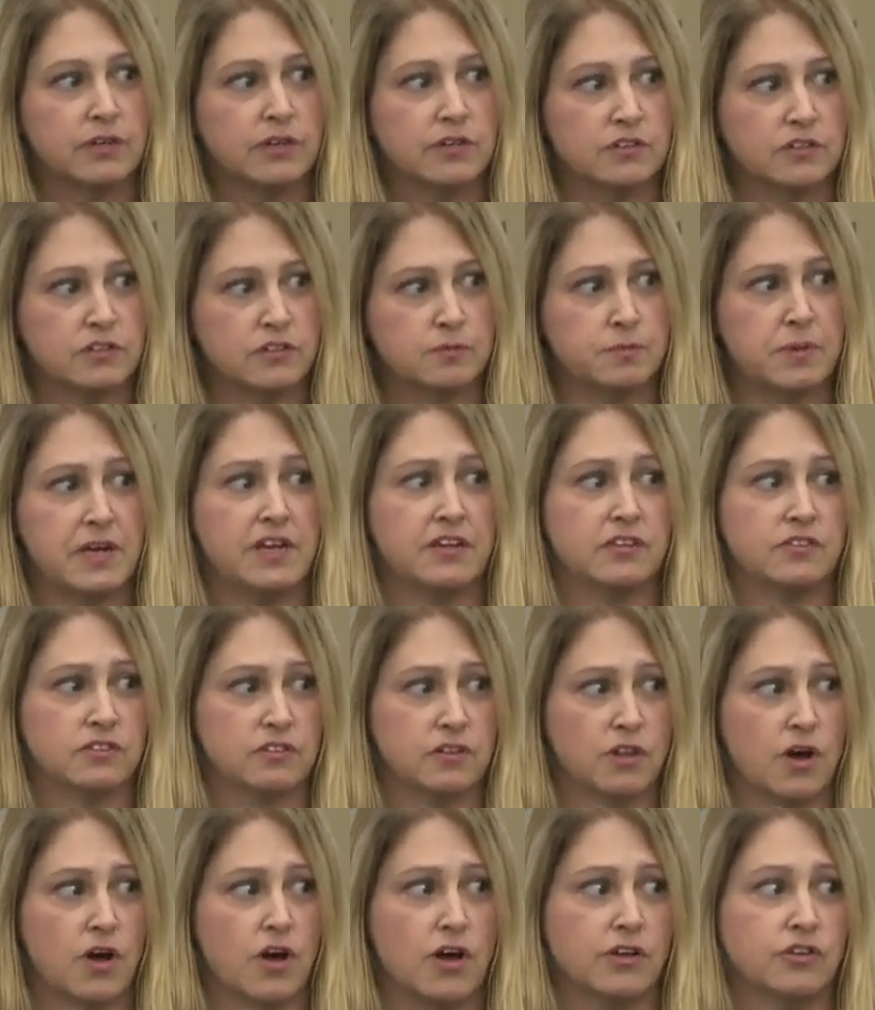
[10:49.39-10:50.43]
space
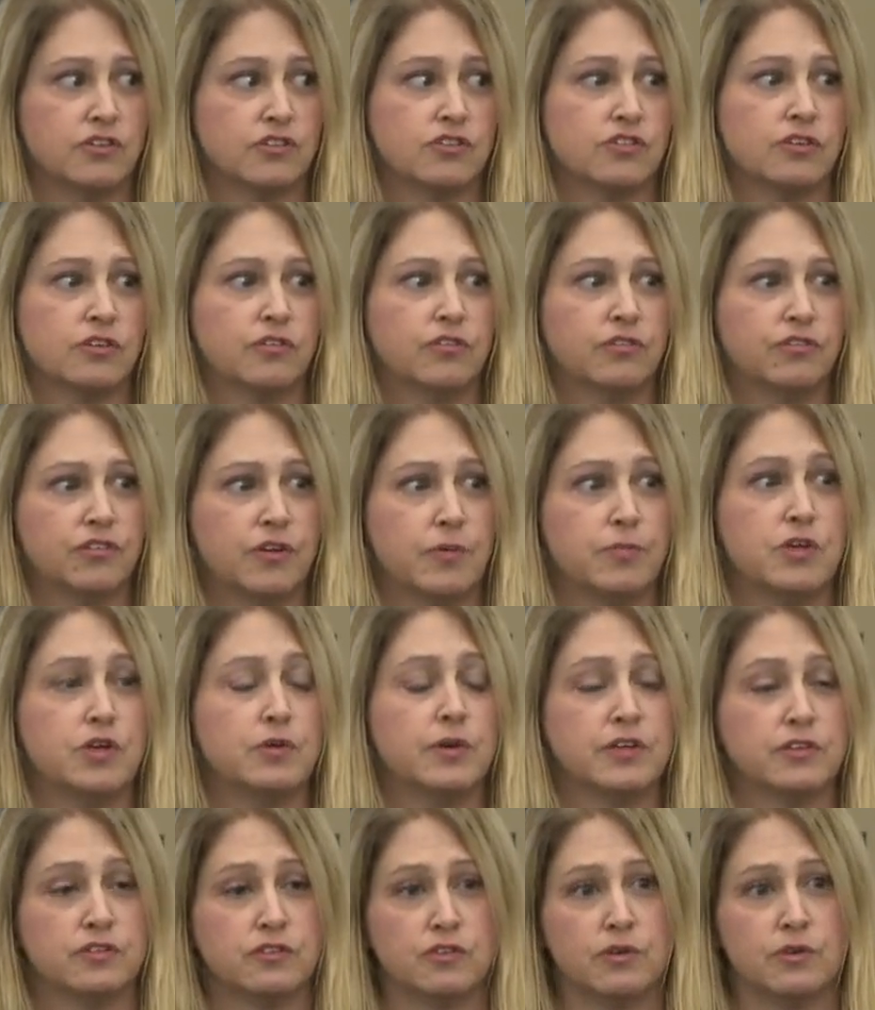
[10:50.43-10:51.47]
launch from
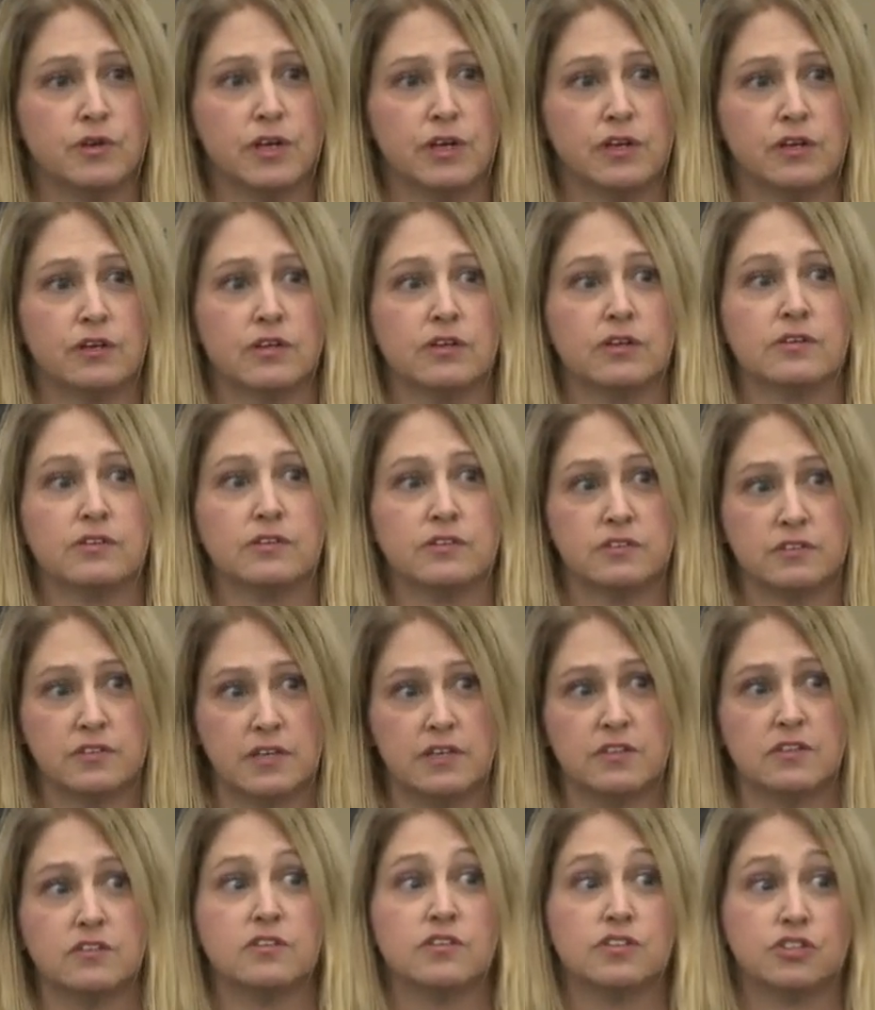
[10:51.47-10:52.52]
US soil
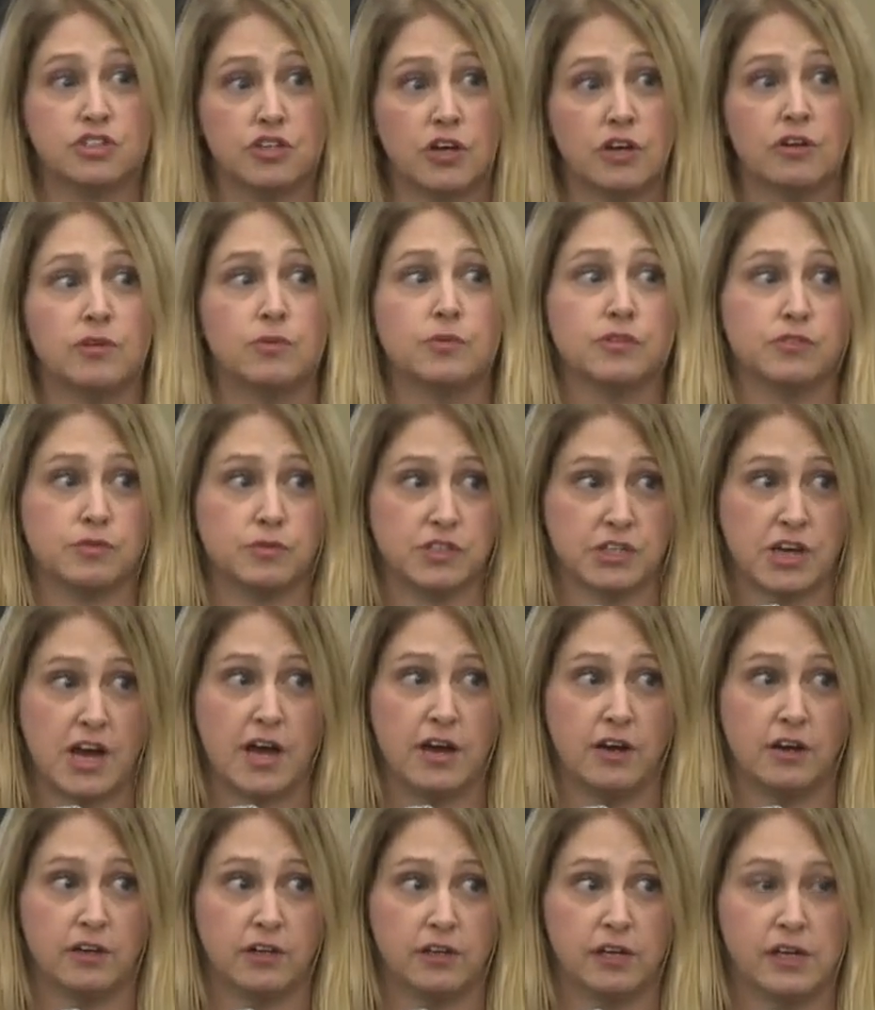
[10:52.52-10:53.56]
since the shuttle was
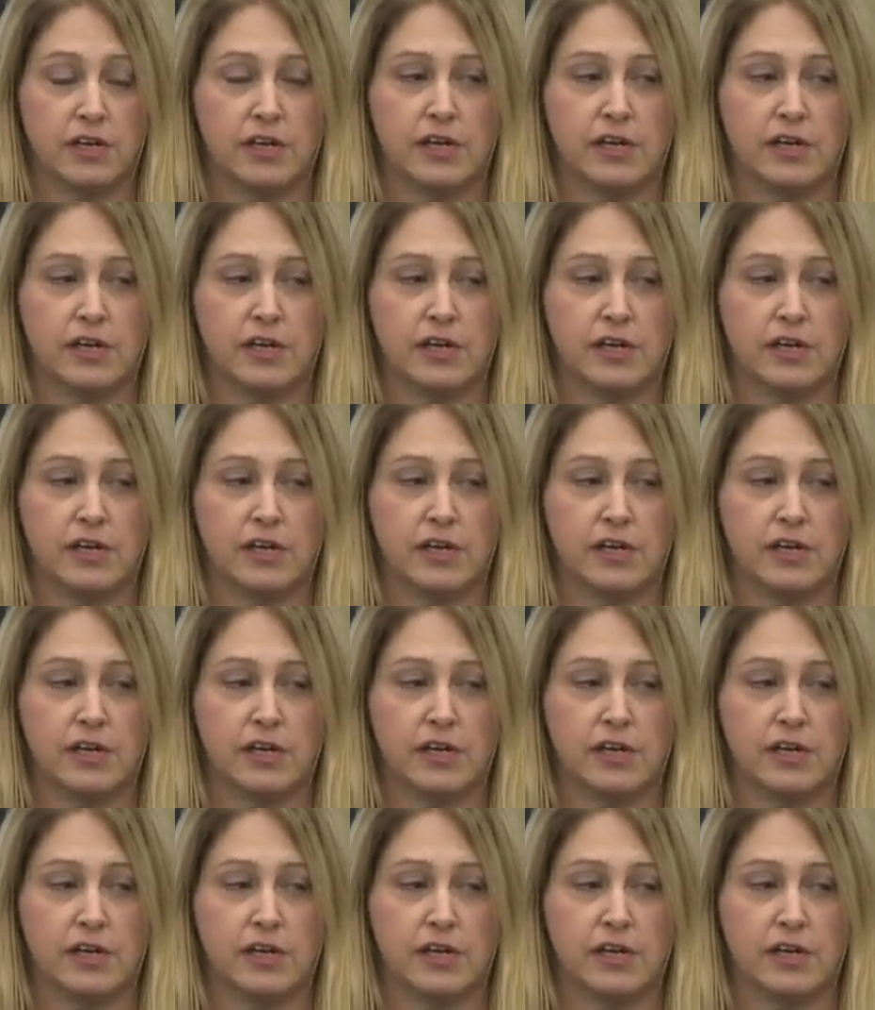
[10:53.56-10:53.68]
retired.